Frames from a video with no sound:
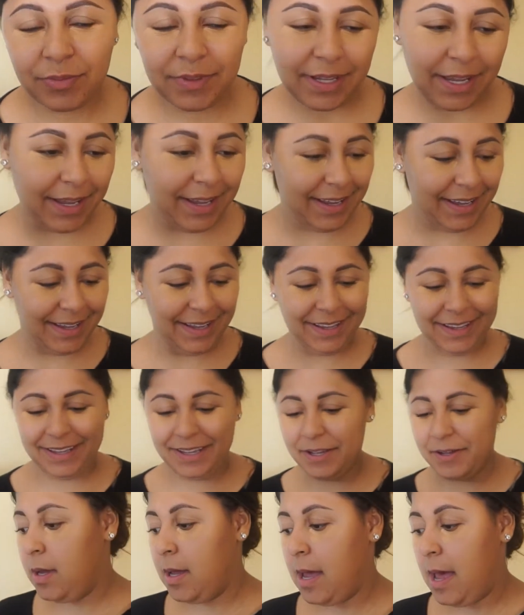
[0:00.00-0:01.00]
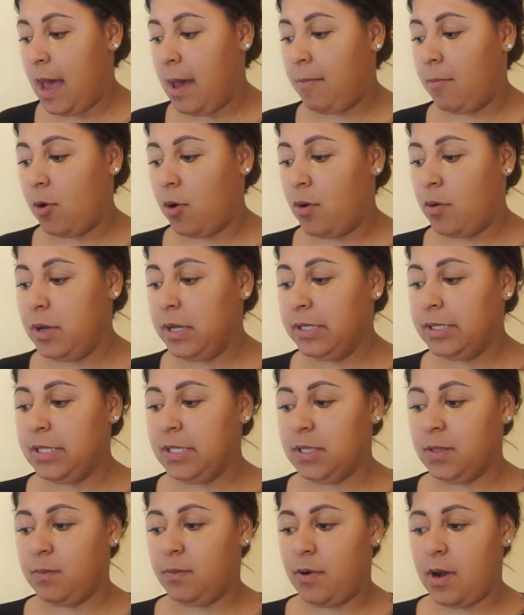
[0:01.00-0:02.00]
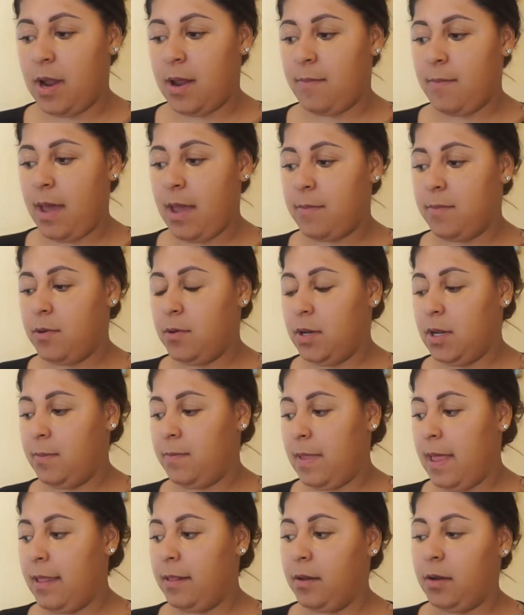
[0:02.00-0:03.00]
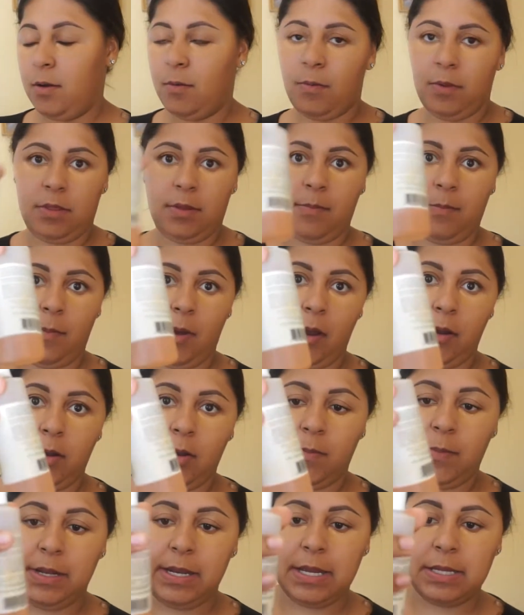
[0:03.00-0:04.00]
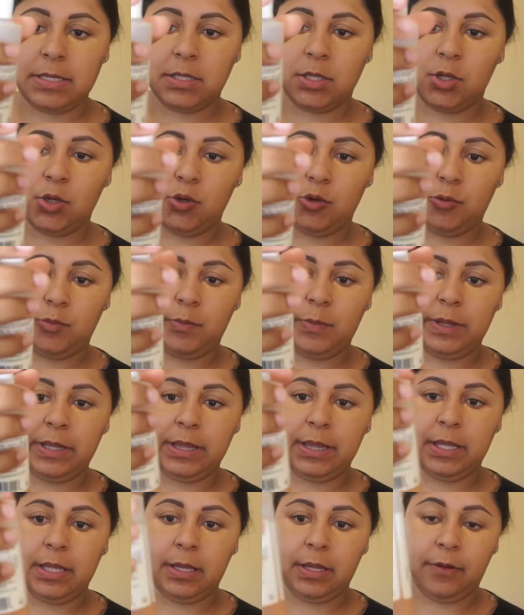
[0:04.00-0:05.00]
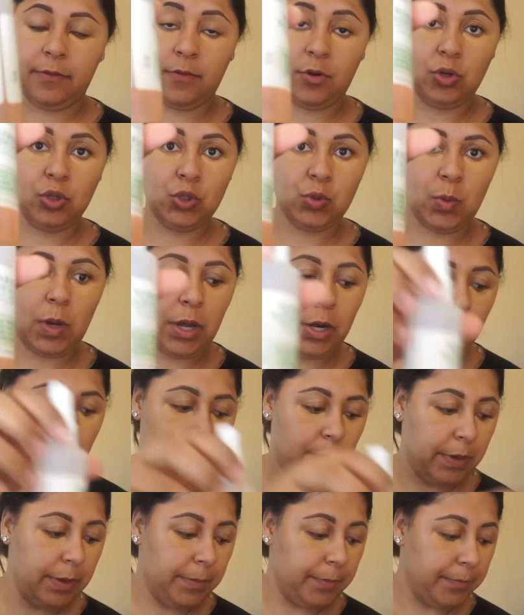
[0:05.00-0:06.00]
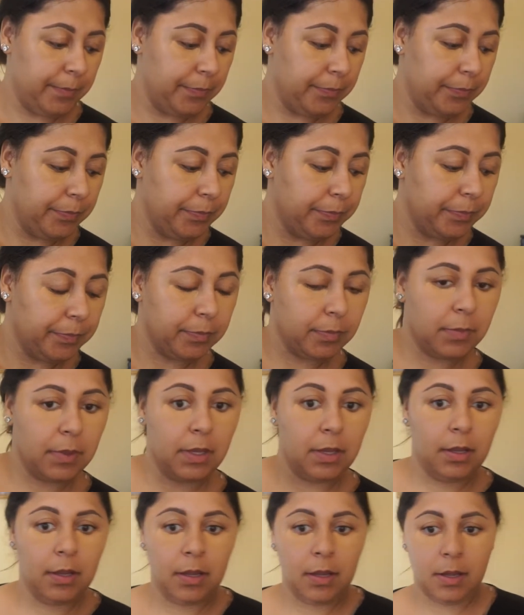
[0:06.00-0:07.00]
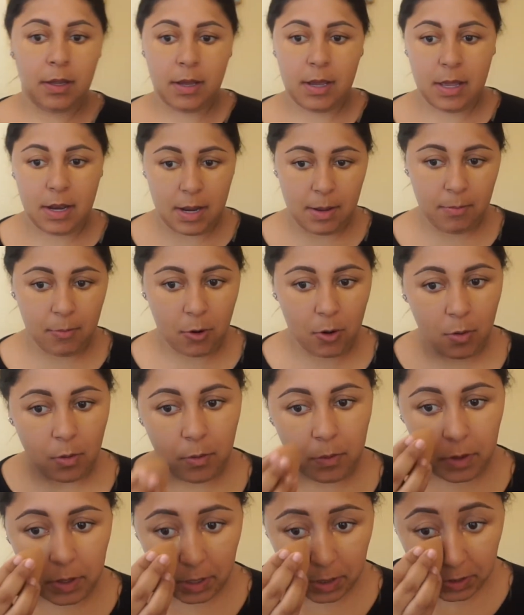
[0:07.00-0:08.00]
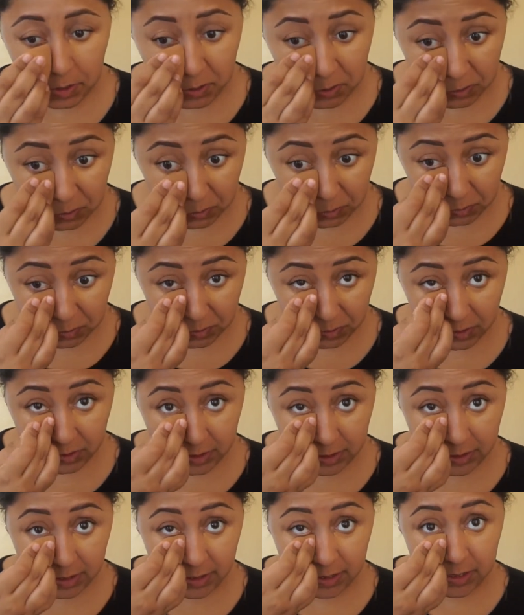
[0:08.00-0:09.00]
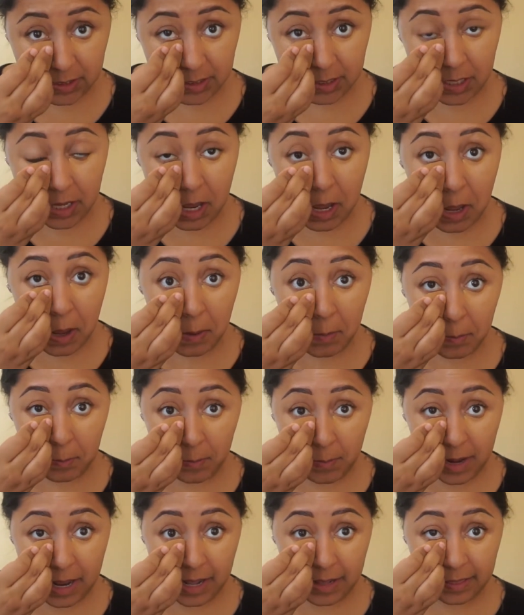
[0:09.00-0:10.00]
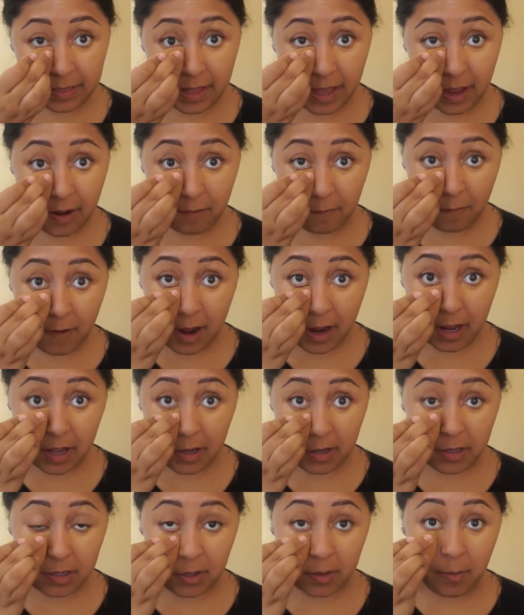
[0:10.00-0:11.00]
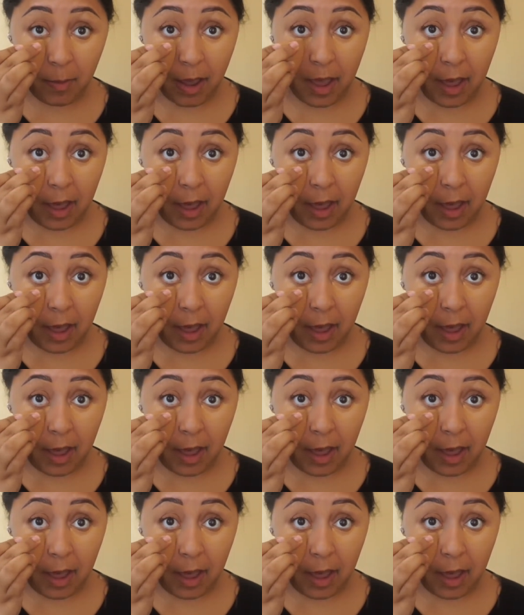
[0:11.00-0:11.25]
I'm going to spray my beauty blender with the Mario Badescu, but the rose water one. And I'm going to just blend that right under my